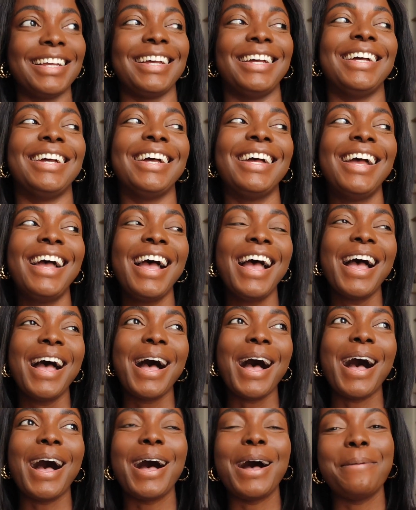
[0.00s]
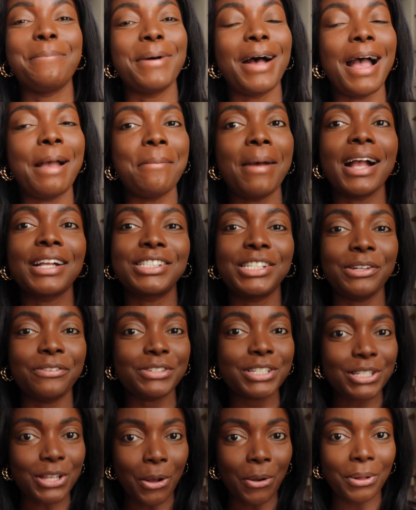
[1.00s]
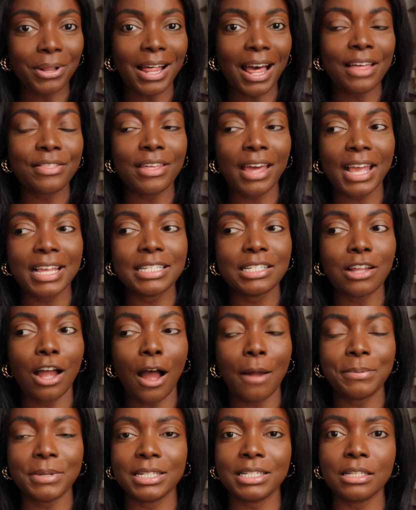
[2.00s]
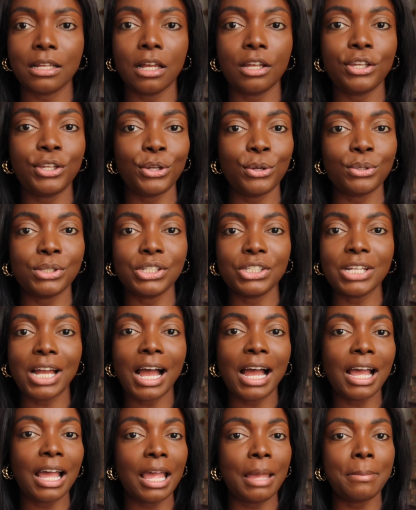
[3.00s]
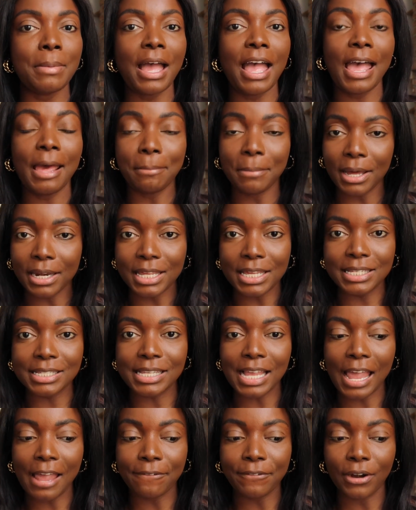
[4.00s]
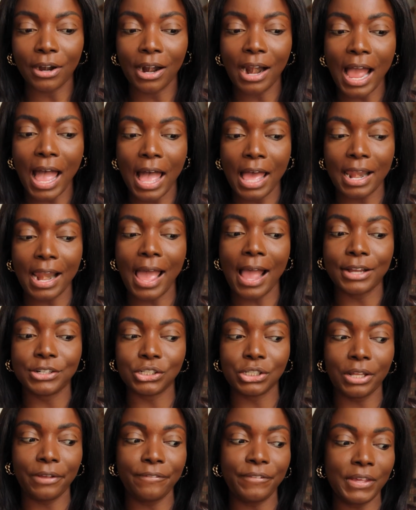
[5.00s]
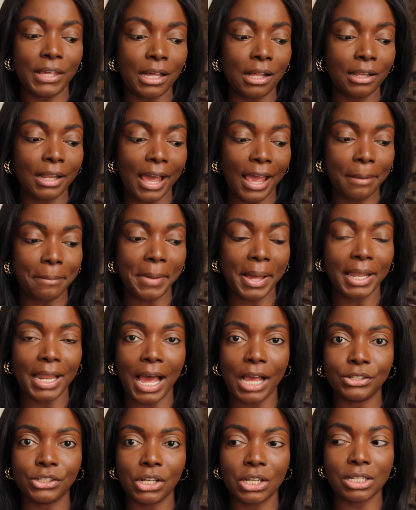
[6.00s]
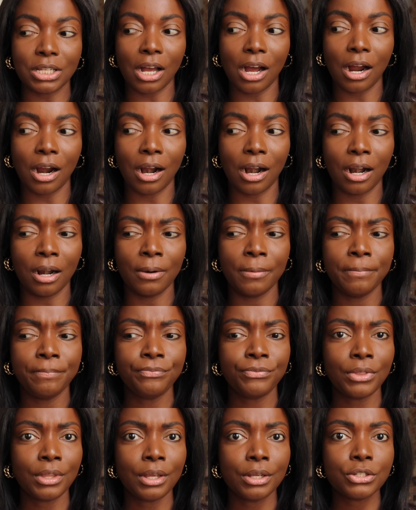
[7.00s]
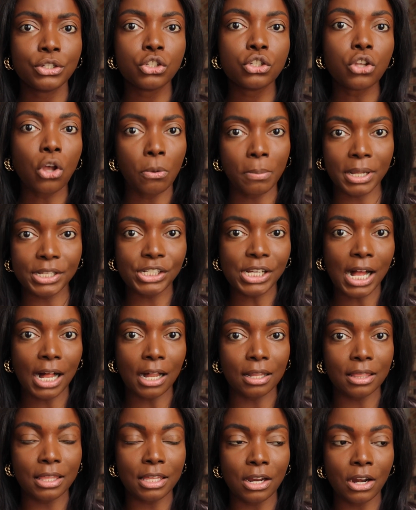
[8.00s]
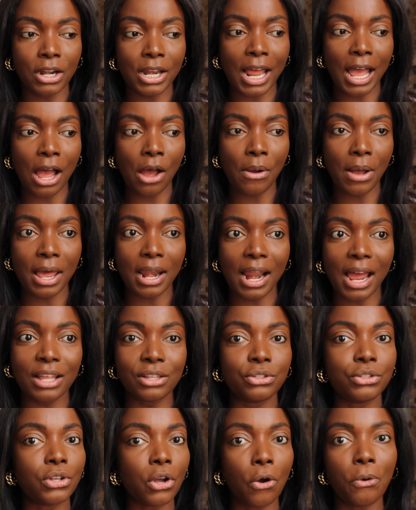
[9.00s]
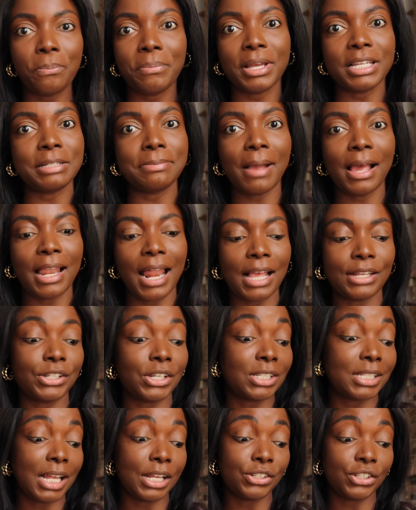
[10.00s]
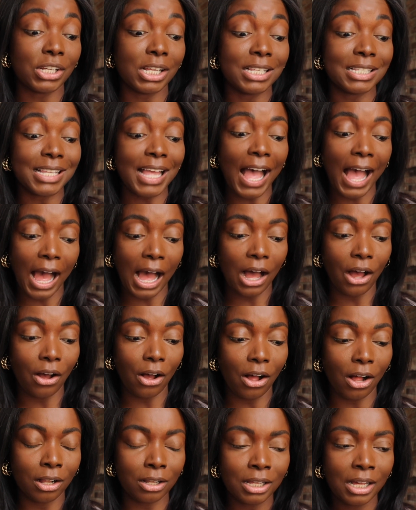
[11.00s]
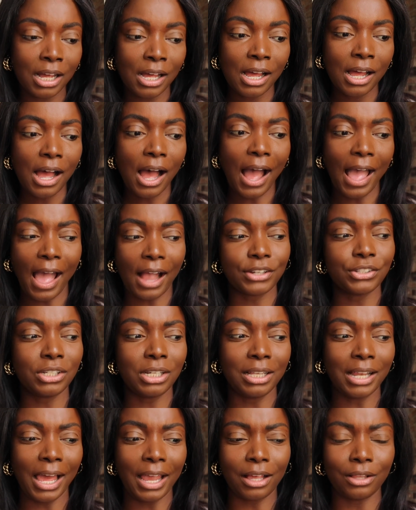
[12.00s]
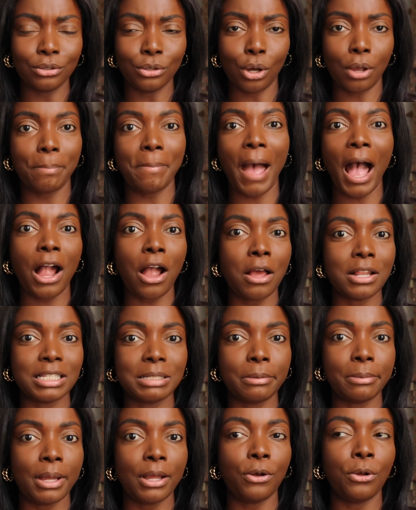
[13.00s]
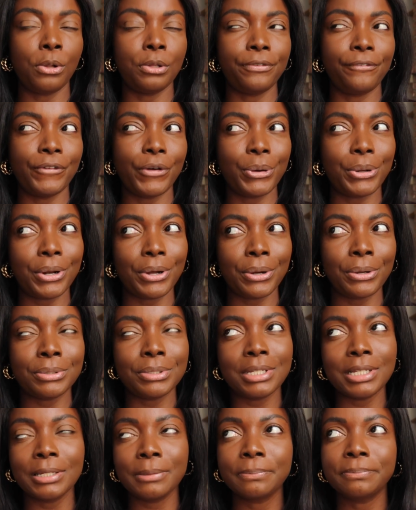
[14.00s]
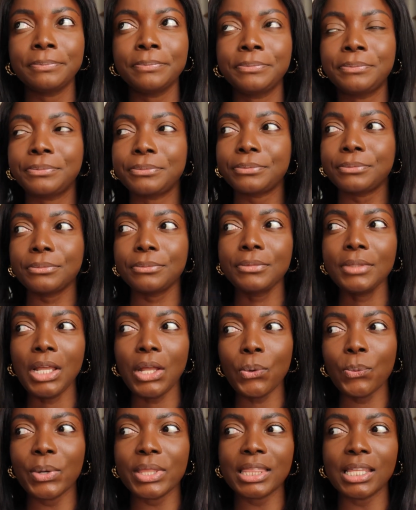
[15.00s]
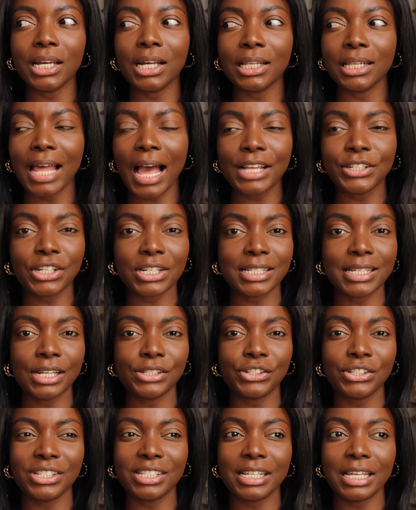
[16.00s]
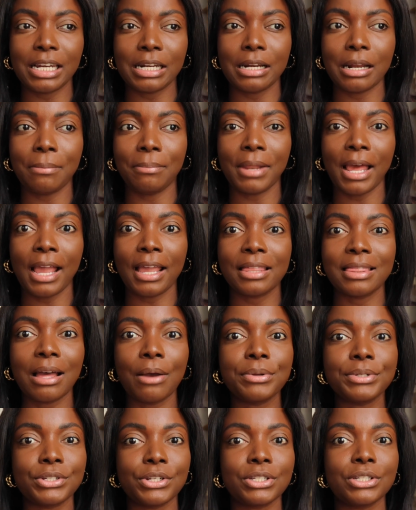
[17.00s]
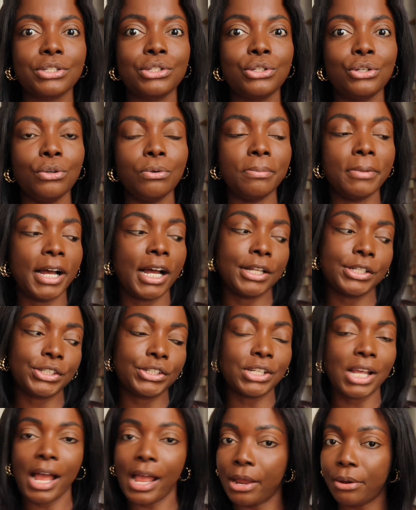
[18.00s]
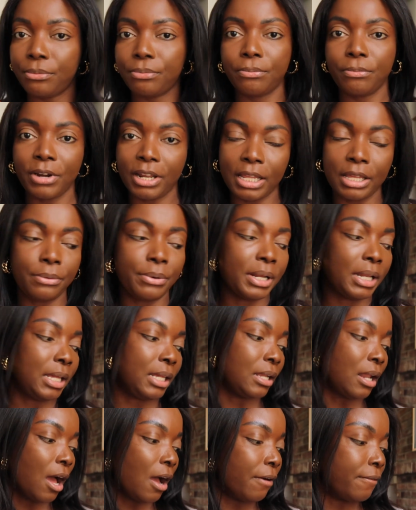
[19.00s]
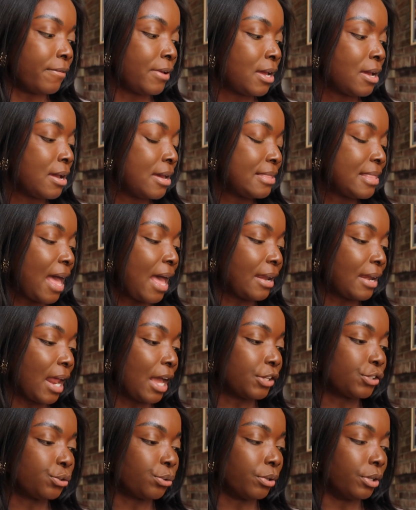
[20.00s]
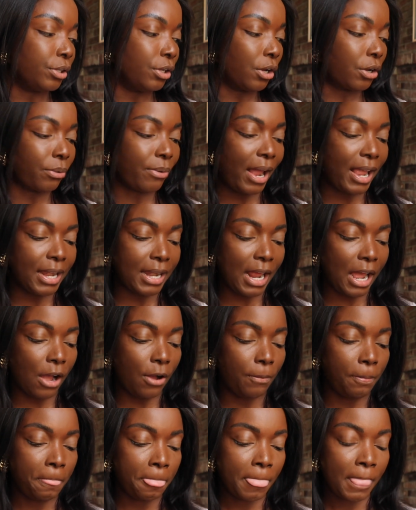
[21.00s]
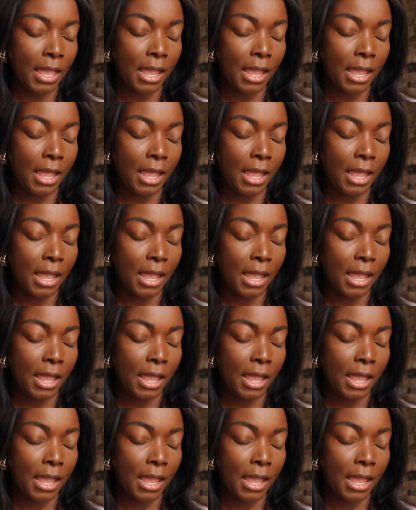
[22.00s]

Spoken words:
But I'm actually so glad that I stopped. It's a huge time and money saver, and I actually feel like my lashes are so much healthier now, and I don't miss my lash extensions at all. I actually look back on some of my old photos with the lash extensions in, and I'm that was just too much. I really, really love that natural look right now.